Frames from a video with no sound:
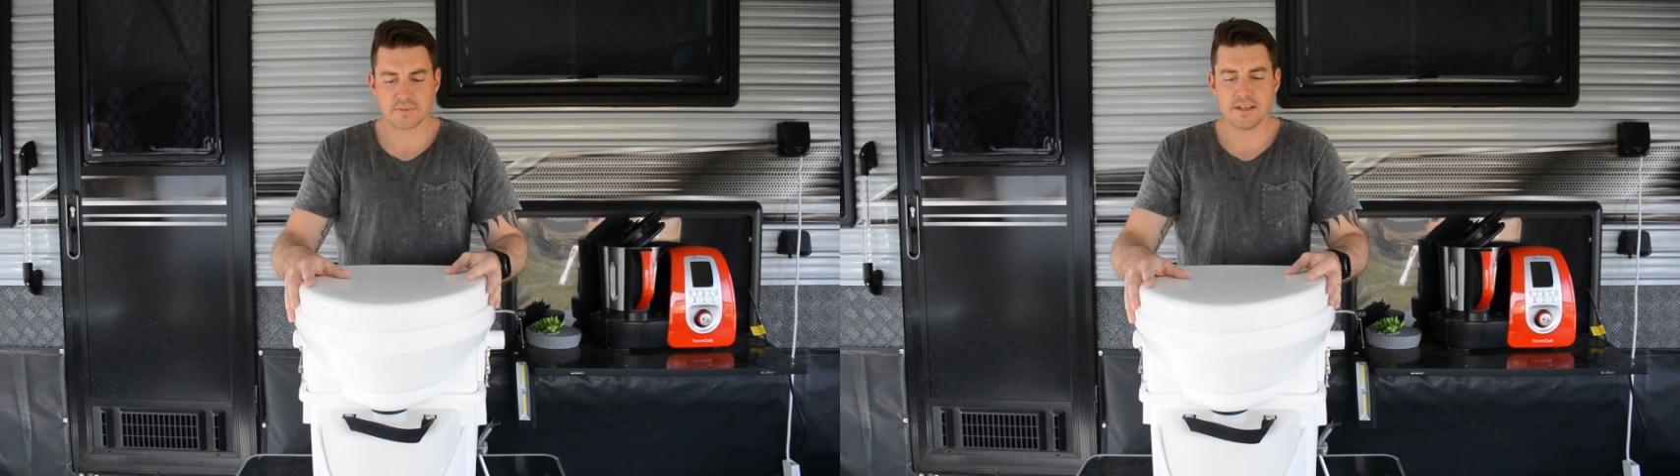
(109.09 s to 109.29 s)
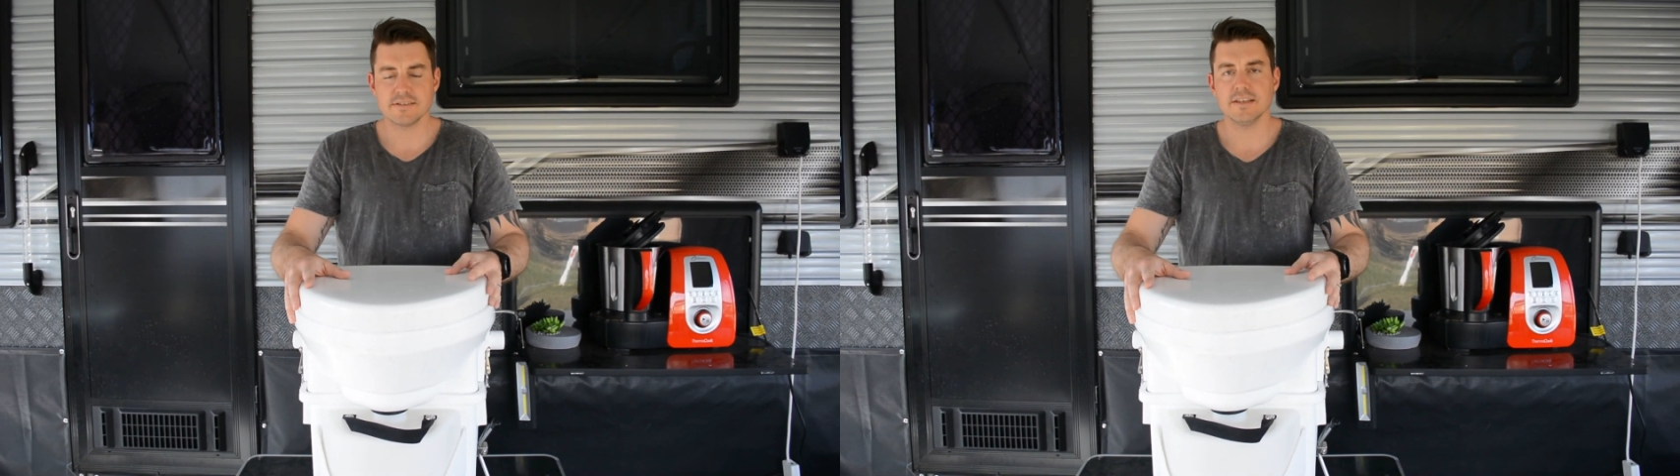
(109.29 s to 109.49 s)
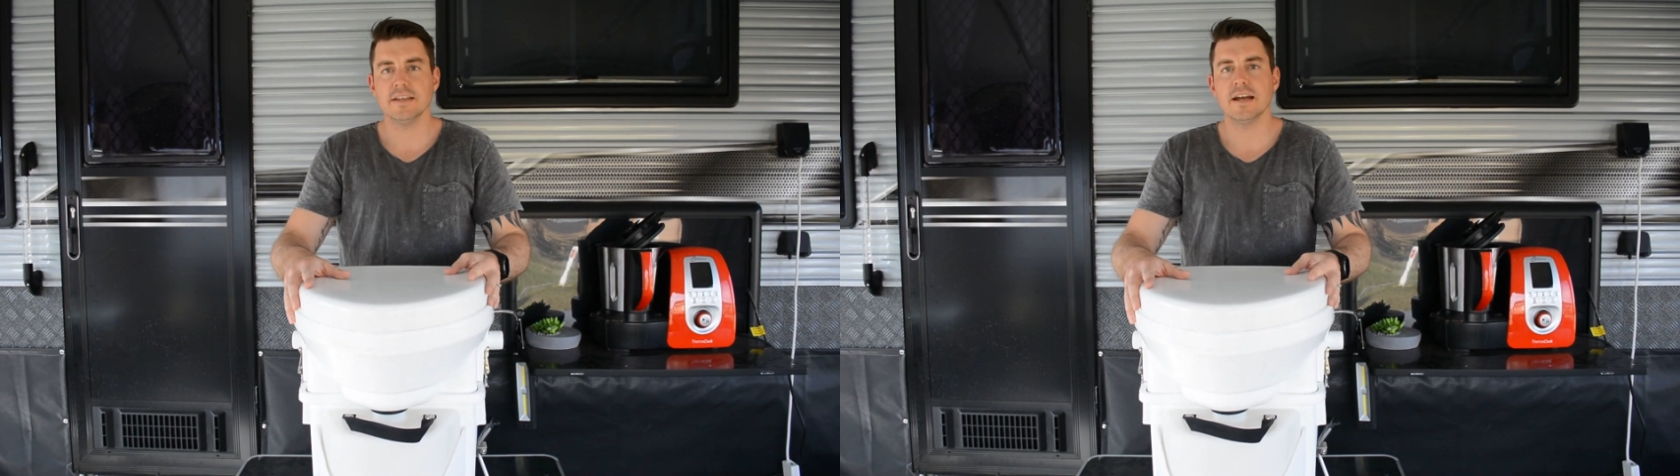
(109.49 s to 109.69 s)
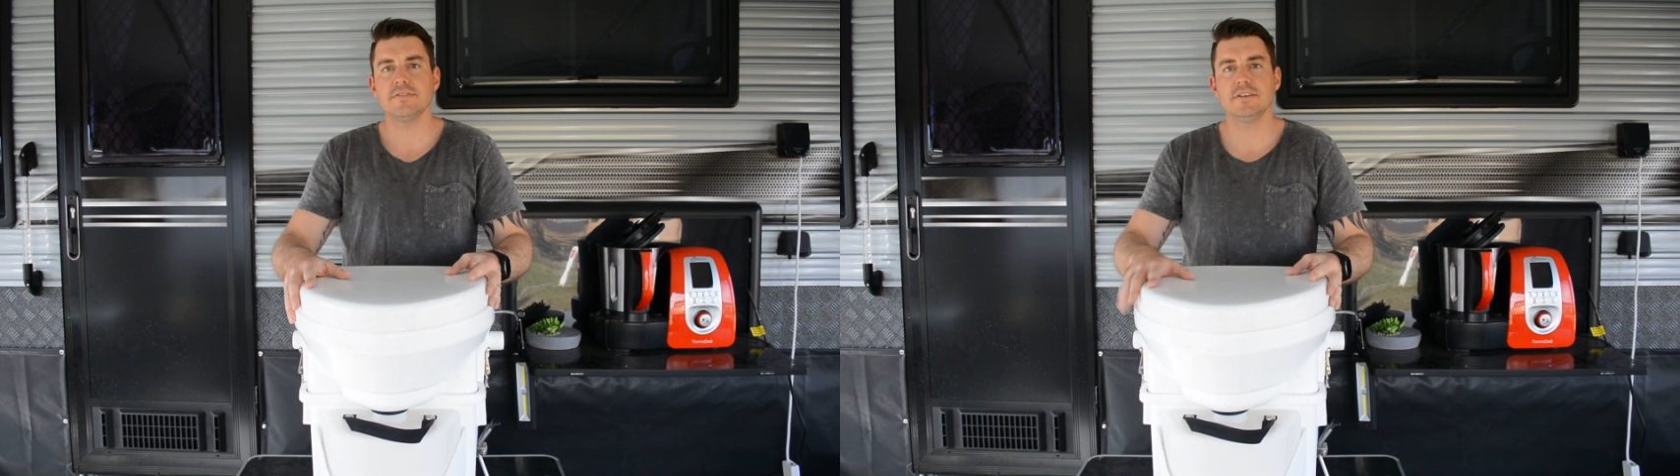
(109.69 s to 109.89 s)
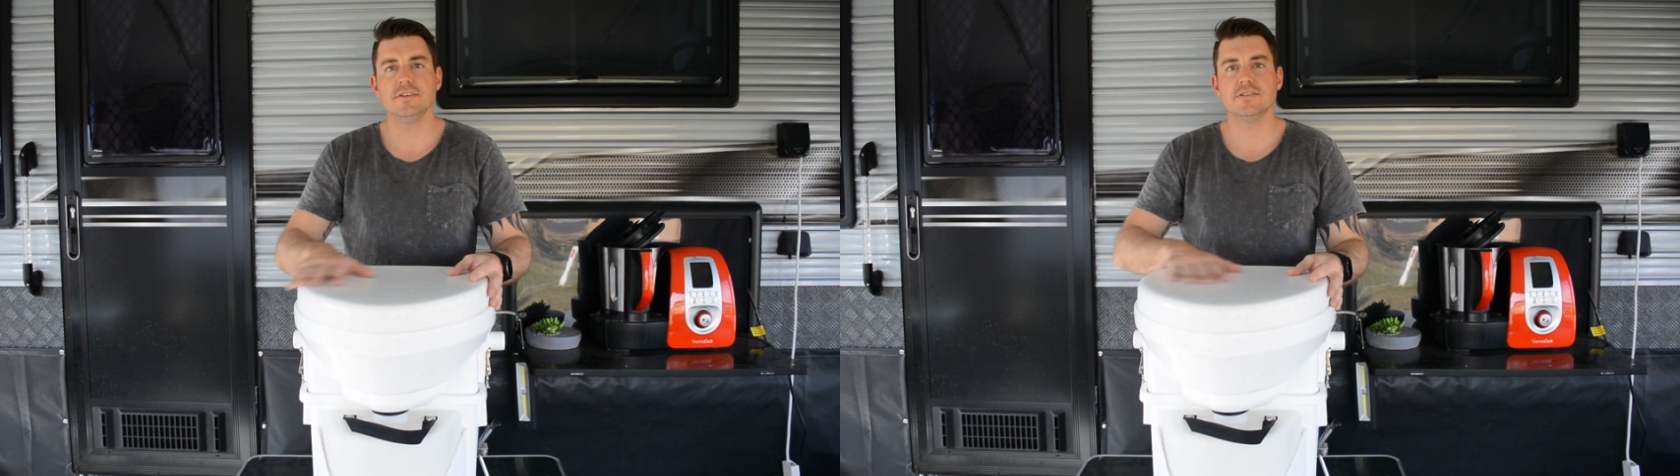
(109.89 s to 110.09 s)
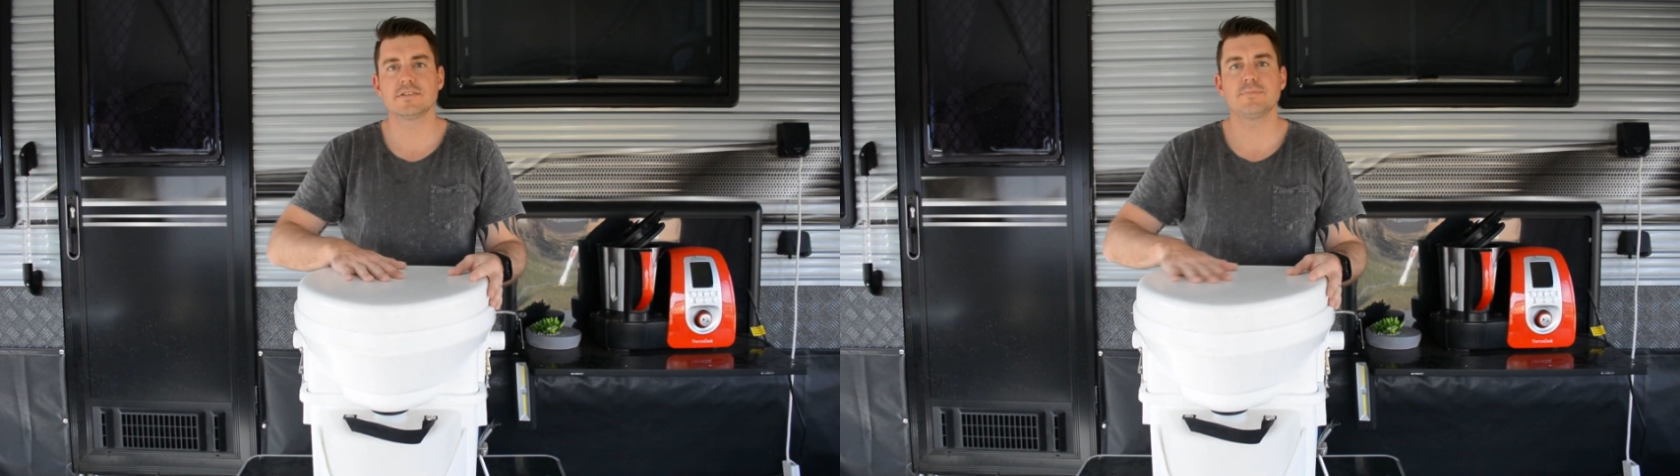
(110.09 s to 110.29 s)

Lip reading: is that you have to use